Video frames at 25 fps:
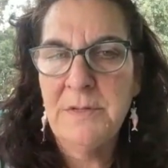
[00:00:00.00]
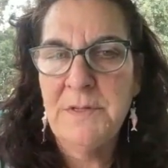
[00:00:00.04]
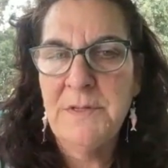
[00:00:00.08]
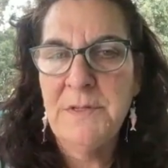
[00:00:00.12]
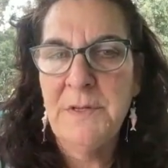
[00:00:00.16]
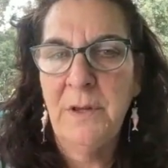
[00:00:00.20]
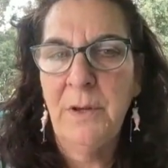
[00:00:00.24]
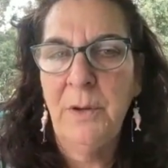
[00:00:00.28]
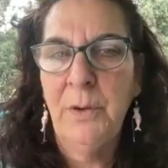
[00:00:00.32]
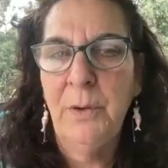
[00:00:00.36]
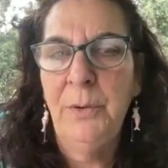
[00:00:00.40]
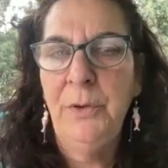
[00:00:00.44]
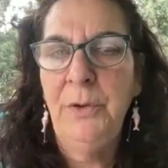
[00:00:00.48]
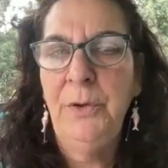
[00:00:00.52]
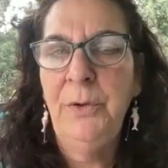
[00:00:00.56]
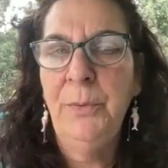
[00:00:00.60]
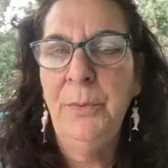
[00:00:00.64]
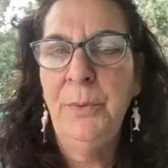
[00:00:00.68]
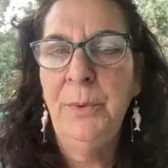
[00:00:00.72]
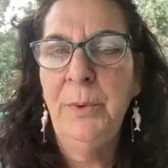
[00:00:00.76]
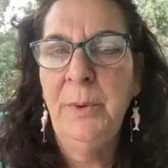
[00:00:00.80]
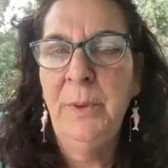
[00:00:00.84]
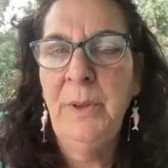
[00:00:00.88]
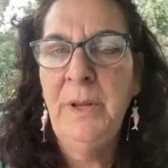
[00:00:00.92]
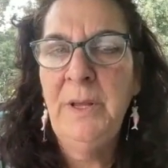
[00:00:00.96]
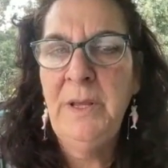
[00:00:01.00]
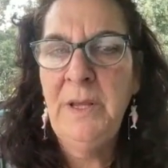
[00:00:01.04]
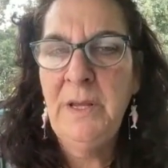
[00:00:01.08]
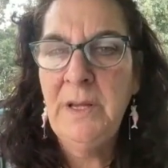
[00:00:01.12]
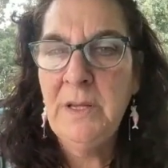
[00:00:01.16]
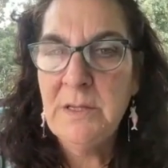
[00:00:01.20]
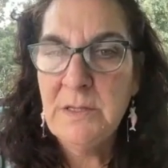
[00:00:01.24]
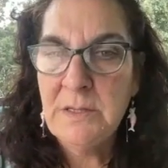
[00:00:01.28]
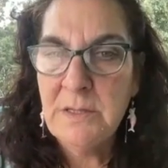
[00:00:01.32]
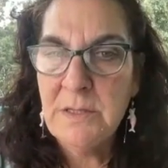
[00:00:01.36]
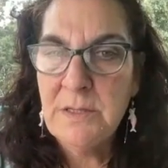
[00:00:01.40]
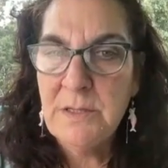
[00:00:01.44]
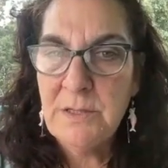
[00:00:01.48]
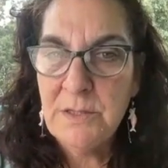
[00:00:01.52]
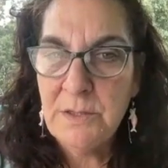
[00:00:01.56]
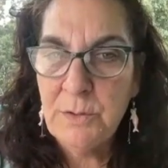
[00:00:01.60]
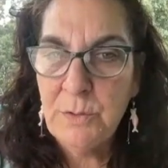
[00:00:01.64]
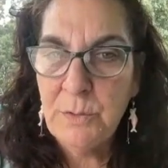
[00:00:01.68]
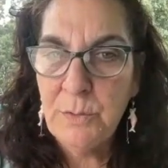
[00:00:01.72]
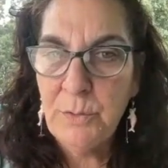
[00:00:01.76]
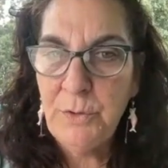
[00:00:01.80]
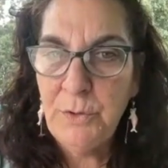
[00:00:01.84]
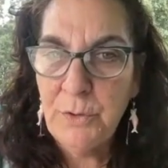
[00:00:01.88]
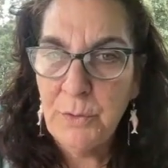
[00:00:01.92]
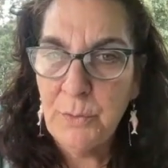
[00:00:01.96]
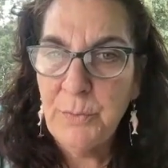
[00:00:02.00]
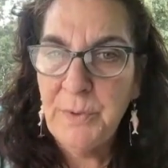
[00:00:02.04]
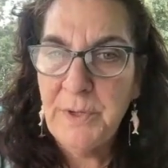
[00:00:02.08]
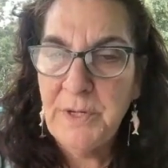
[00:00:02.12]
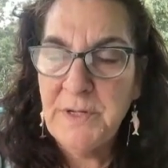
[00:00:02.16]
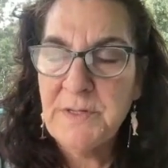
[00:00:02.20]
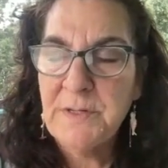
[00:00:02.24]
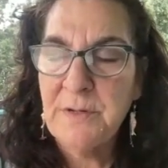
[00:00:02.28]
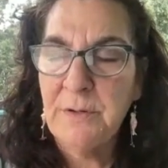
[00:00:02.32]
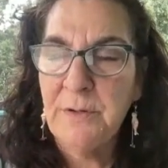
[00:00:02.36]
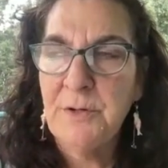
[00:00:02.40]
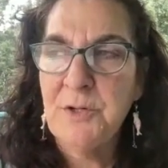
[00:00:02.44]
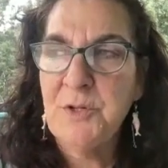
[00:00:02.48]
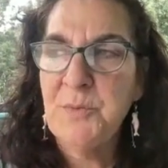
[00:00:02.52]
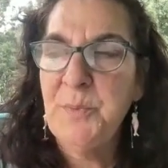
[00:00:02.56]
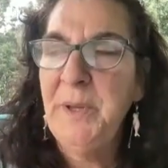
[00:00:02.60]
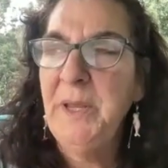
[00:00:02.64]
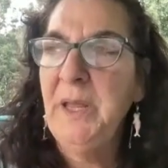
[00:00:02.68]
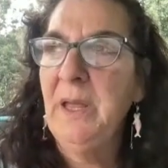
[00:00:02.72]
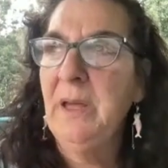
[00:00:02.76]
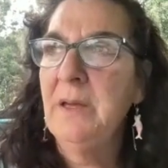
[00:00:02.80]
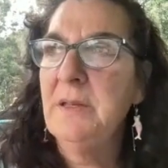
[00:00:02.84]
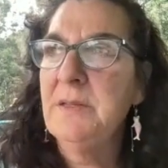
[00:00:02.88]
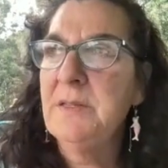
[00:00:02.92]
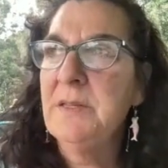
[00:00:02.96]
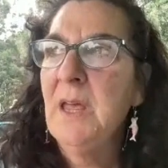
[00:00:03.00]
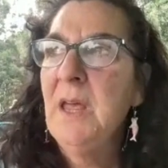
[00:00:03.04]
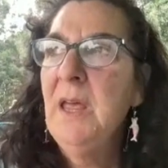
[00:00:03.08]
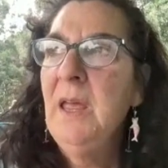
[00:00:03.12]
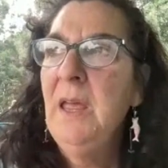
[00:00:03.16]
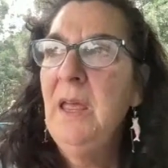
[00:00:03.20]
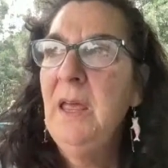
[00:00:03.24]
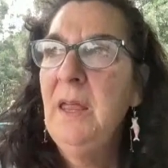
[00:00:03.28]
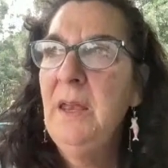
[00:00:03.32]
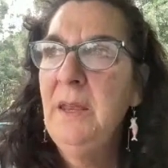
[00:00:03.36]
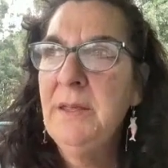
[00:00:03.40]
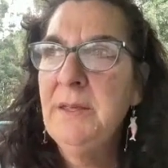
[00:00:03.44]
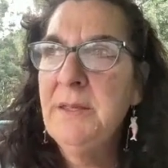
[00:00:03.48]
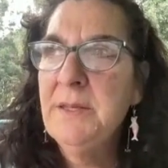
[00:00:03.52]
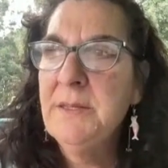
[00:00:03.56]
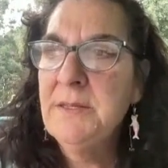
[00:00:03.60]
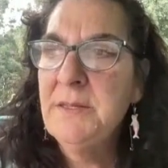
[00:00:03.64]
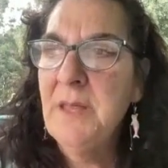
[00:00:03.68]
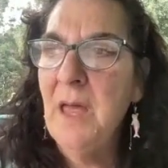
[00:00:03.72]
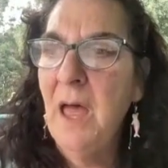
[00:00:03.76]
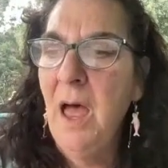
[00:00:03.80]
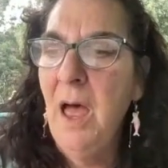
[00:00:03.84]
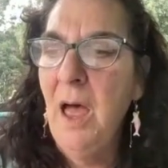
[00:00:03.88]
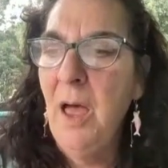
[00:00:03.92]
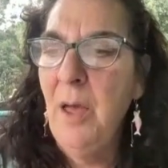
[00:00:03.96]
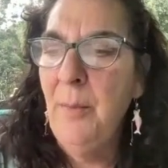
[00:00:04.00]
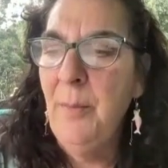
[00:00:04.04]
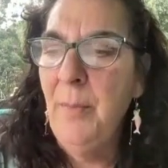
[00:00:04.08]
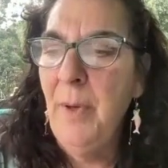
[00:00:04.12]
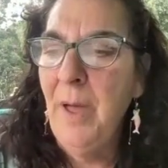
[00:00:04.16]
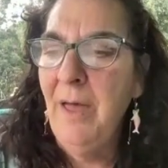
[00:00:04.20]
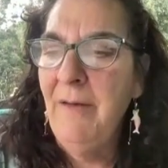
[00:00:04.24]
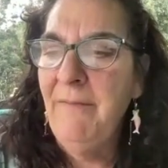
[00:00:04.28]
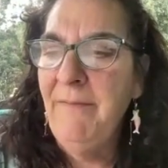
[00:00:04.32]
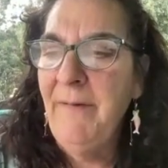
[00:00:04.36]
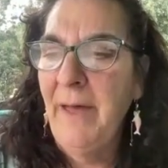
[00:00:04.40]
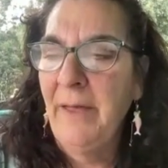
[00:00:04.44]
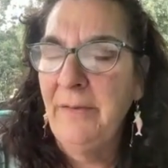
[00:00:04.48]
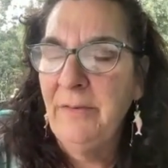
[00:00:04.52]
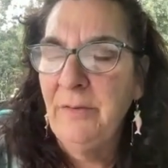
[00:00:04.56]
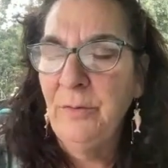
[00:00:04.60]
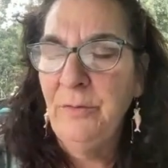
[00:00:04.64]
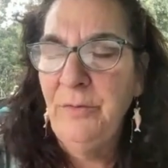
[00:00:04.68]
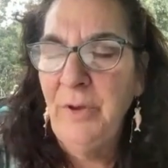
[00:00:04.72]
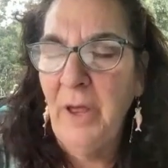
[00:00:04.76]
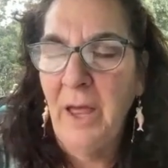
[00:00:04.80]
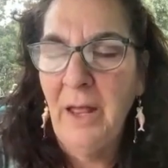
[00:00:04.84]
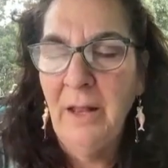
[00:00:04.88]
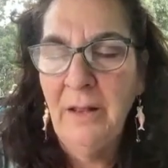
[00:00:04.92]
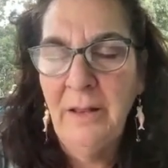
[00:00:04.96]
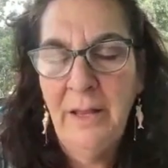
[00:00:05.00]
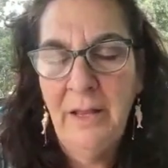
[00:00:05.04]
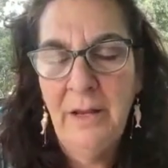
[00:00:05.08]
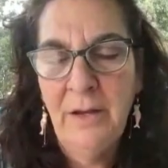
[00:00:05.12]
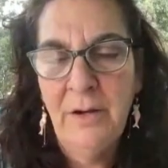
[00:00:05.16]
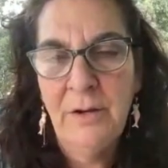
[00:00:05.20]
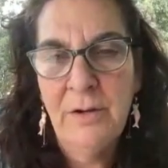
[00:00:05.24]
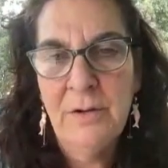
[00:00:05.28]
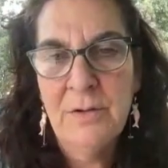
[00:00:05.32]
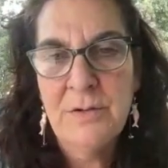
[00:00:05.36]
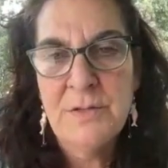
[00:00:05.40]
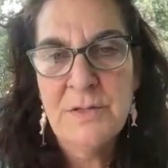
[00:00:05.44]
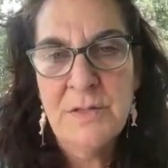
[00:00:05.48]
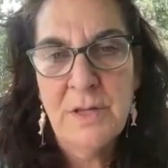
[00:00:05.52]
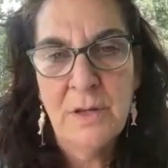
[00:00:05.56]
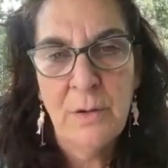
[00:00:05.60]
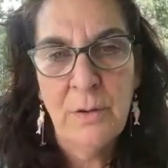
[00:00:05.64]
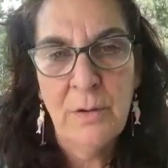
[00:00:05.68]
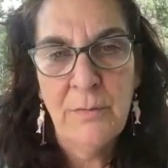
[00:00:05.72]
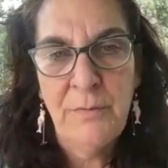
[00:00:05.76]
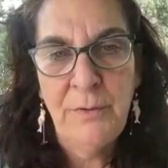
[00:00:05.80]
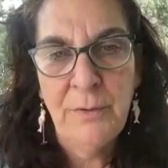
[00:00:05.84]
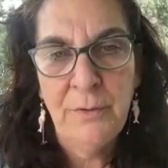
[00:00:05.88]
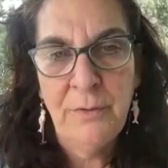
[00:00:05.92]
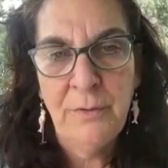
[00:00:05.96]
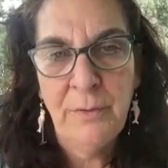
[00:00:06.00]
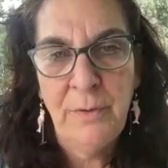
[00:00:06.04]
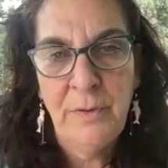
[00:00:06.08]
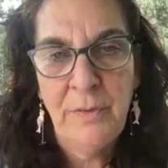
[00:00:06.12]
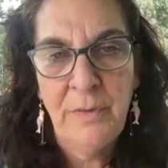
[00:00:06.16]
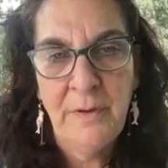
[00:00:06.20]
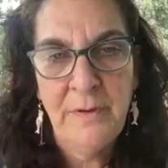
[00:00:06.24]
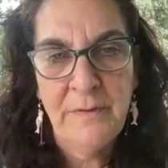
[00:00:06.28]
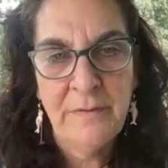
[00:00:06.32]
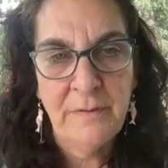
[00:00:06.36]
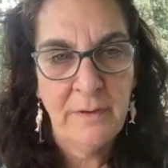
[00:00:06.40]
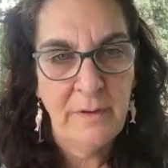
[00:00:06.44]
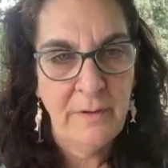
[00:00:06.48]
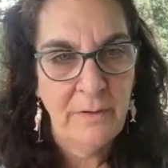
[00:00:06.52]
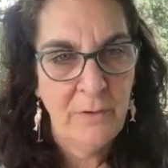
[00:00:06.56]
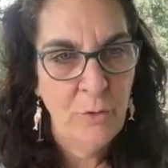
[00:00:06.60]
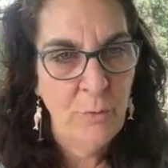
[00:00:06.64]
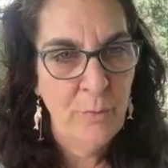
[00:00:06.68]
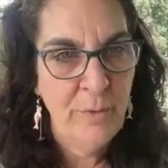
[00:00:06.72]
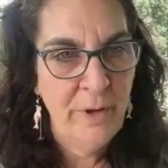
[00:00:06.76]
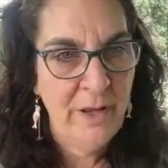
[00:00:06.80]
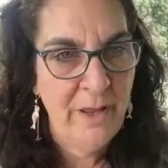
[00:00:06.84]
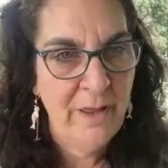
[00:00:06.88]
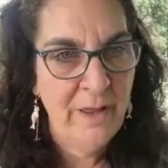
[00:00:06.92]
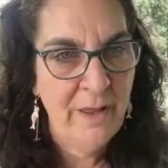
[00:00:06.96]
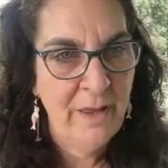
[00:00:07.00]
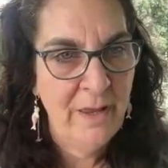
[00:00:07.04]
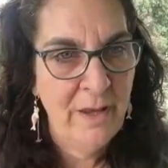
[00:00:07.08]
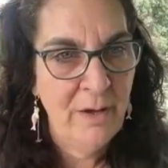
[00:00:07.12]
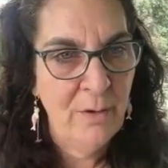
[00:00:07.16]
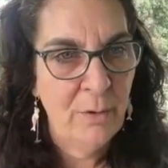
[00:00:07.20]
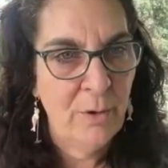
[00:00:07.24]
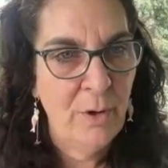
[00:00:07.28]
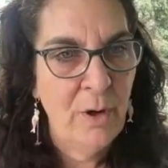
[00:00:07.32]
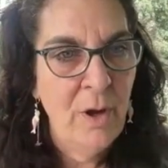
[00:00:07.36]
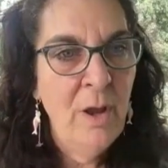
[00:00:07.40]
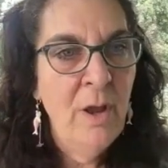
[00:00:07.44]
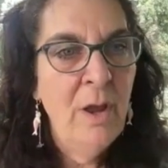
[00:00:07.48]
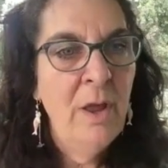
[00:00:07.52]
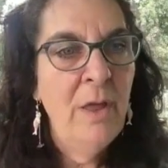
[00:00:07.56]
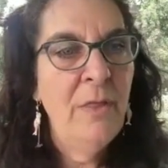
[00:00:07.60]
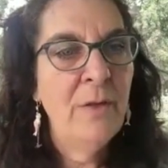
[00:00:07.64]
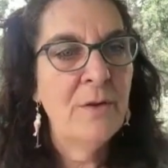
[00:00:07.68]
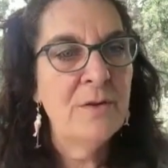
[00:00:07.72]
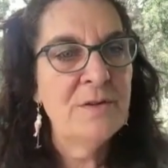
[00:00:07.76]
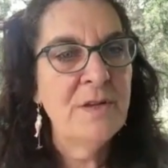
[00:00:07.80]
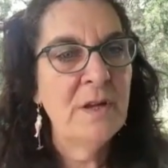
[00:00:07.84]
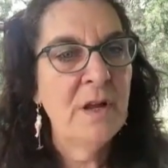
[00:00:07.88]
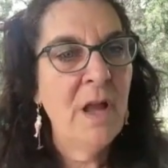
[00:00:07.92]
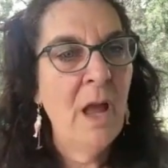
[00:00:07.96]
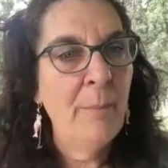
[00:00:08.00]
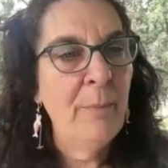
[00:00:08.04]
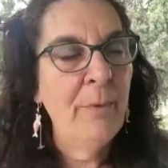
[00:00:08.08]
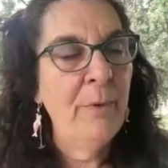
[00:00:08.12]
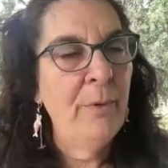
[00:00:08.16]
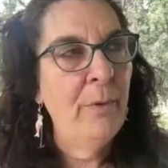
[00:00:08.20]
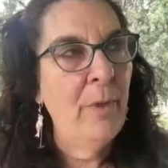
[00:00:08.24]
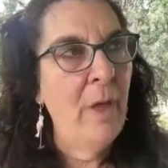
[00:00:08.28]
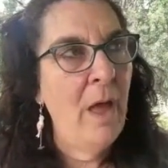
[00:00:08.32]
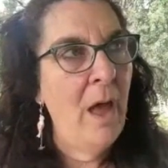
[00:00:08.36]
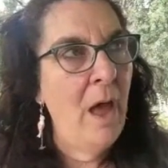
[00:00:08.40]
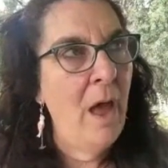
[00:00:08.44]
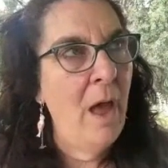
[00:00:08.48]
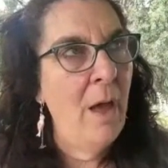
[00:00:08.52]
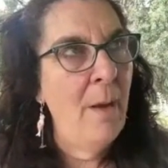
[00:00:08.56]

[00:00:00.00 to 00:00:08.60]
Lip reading: So you really need to do your research because it is a vasodilator. So if you're doing things like Coumadin, or there's a couple